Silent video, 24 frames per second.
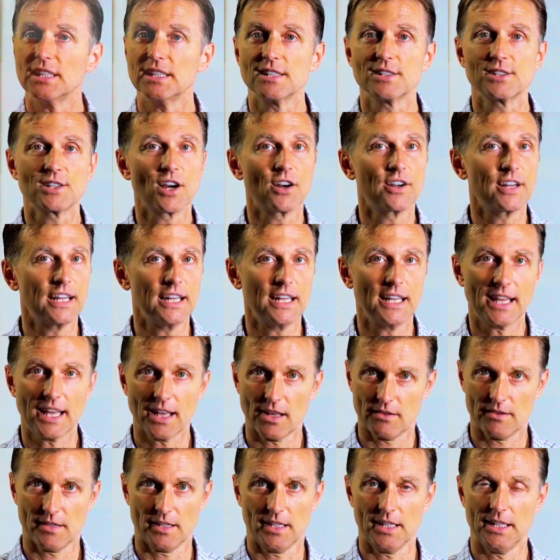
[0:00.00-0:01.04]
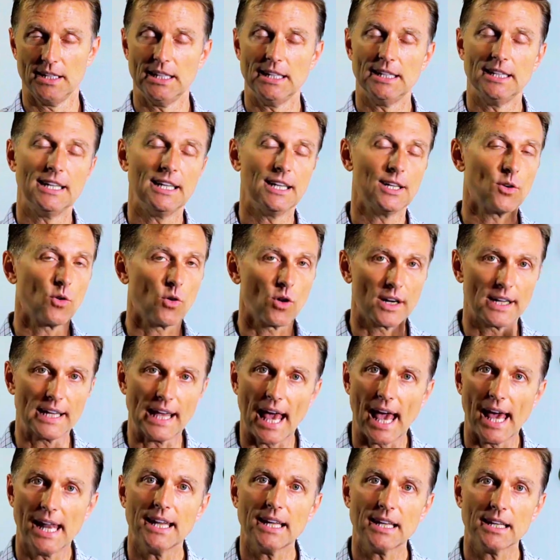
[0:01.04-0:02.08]
need to start eating healthy. You need to eat
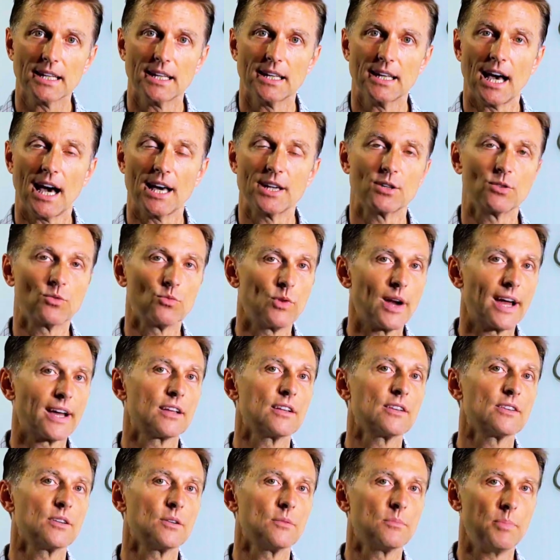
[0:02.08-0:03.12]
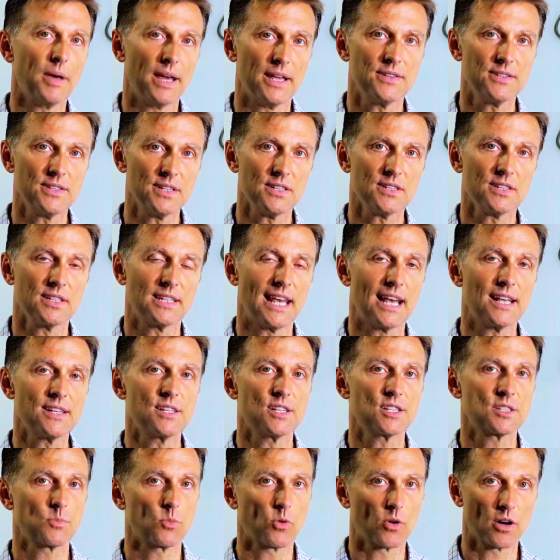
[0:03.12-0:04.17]
organic on a regular basis. Yes,
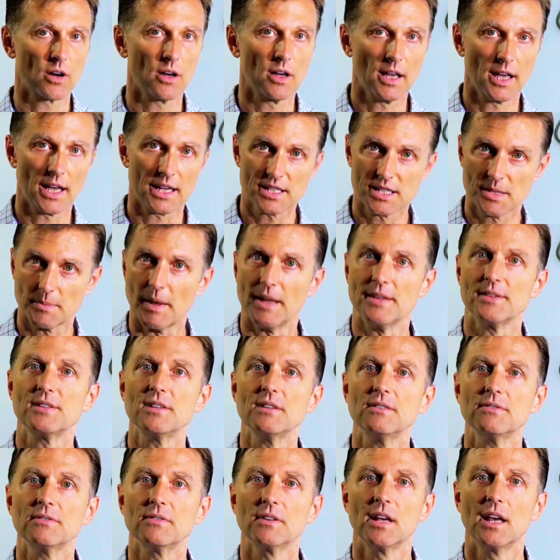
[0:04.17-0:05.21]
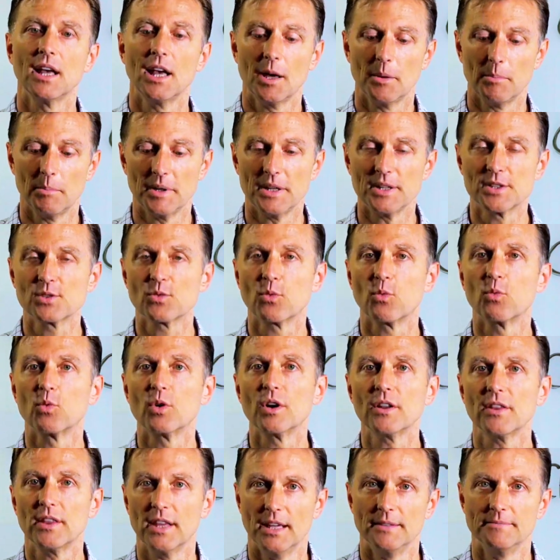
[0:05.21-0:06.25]
it's more expensive, but it's worth